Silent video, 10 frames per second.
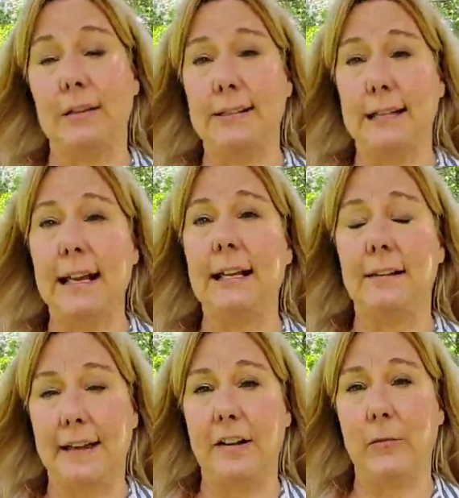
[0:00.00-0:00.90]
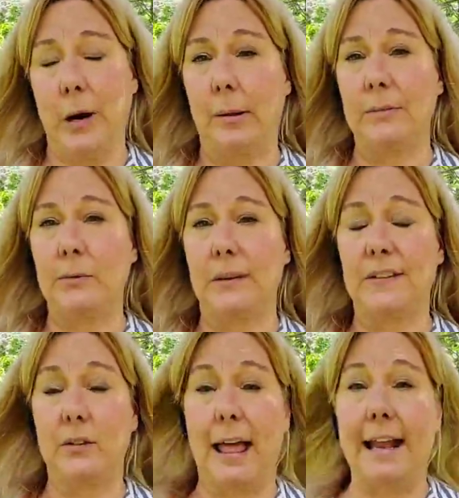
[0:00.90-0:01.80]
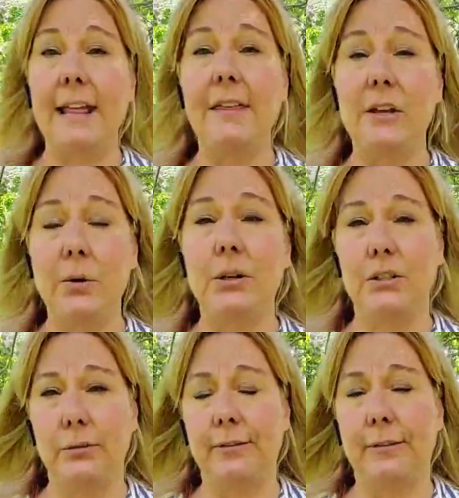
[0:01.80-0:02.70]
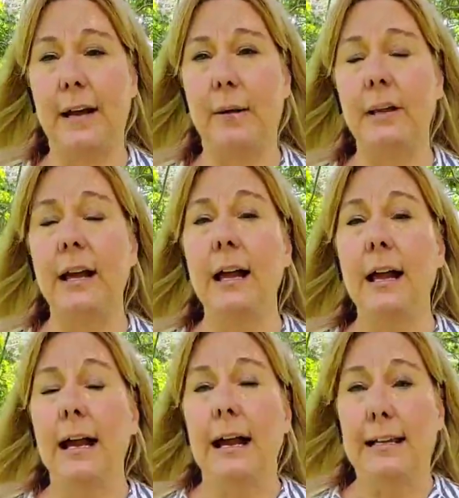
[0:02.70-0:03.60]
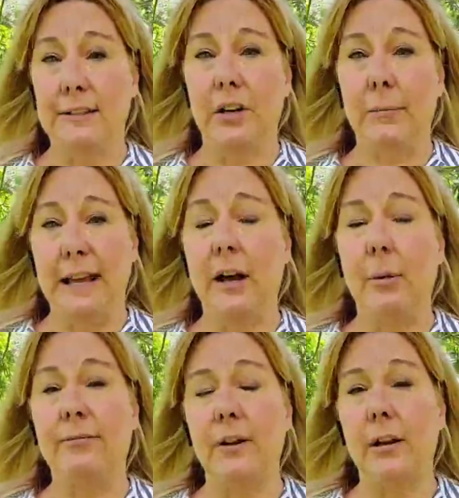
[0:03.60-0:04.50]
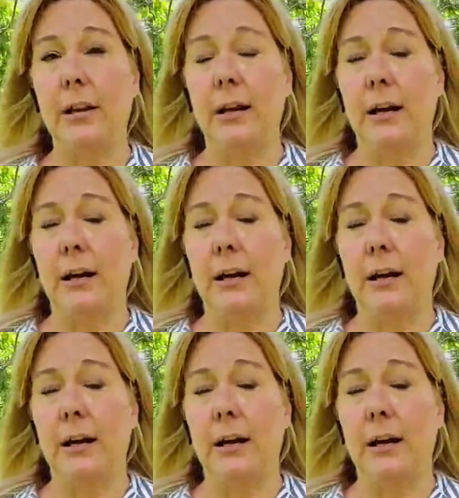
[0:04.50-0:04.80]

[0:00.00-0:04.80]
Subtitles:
It's the heat that they have problems with. So anything you can do for them is going to be helpful,